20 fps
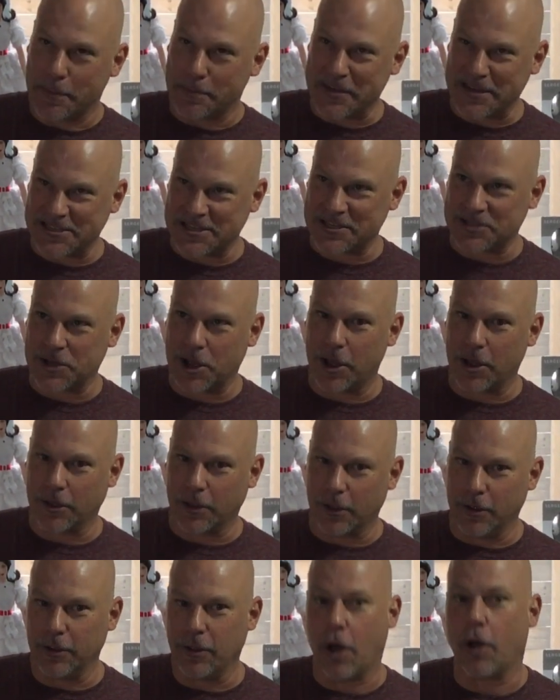
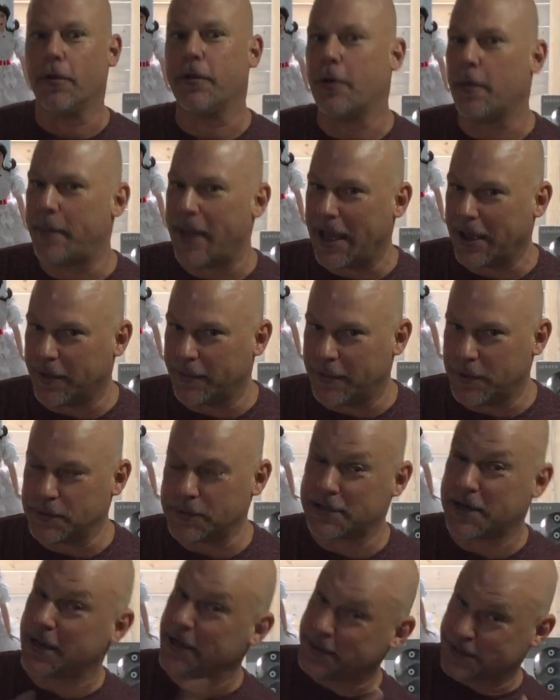Mississauga, although back in
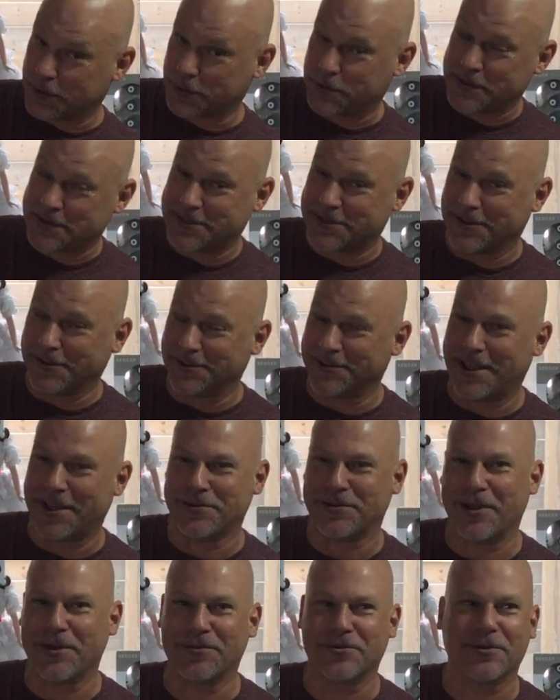those days it was still
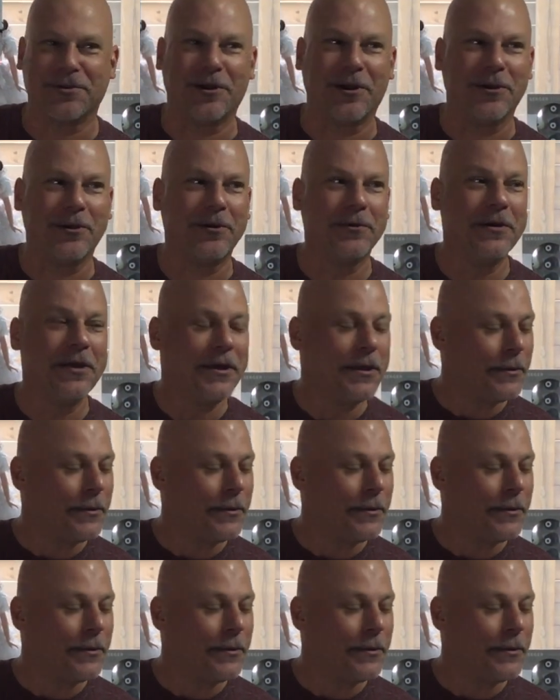downtown Toronto.